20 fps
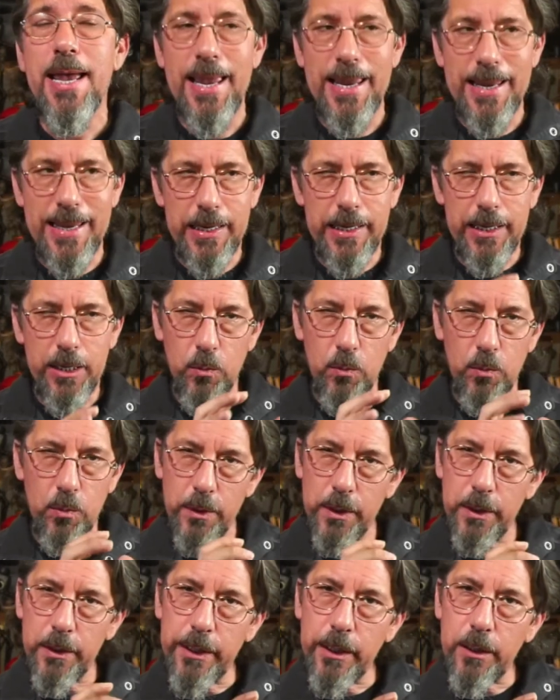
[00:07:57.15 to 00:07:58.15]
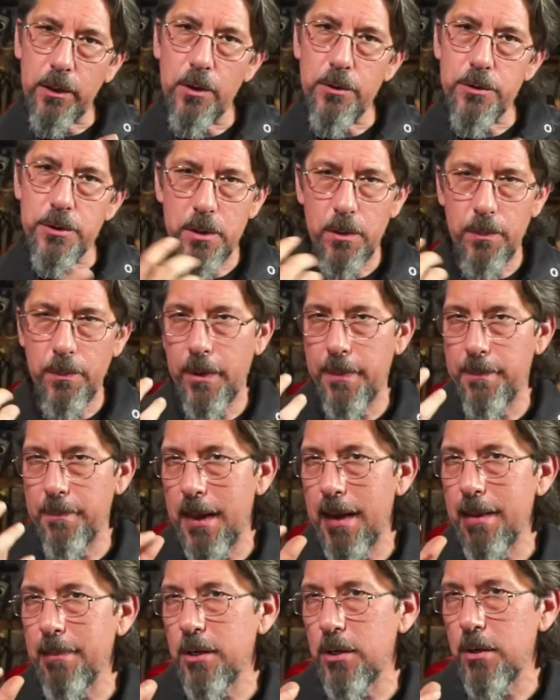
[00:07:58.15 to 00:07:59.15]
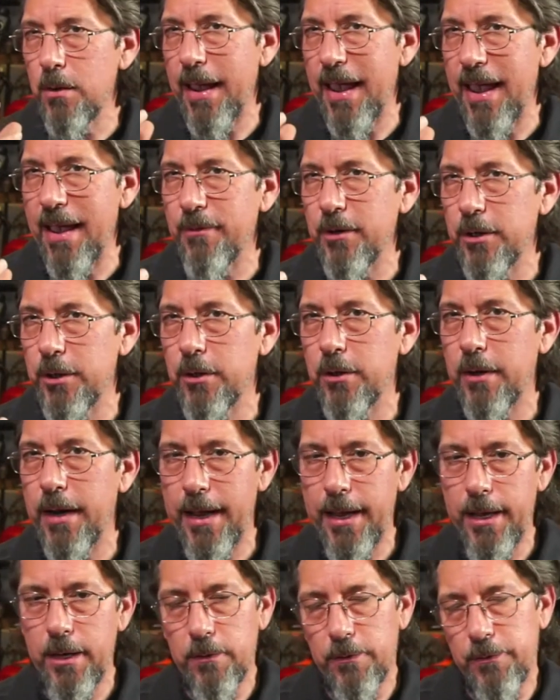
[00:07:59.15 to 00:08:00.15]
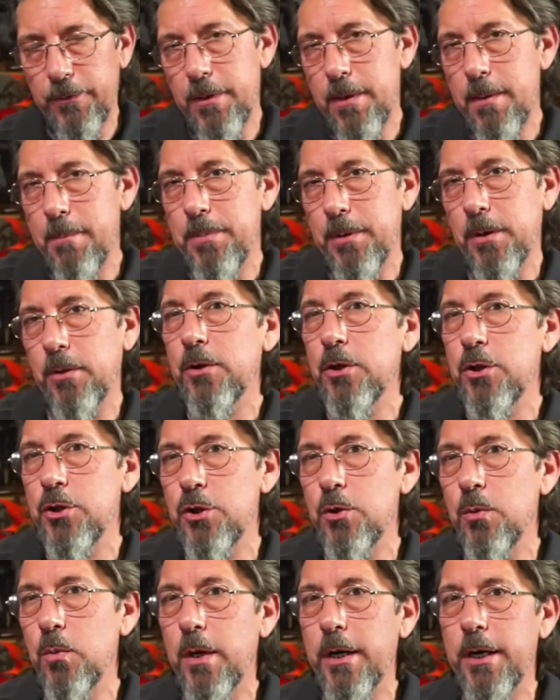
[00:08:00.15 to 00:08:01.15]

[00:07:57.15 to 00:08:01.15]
and getting it really close to what maybe you have in your head or for the build that you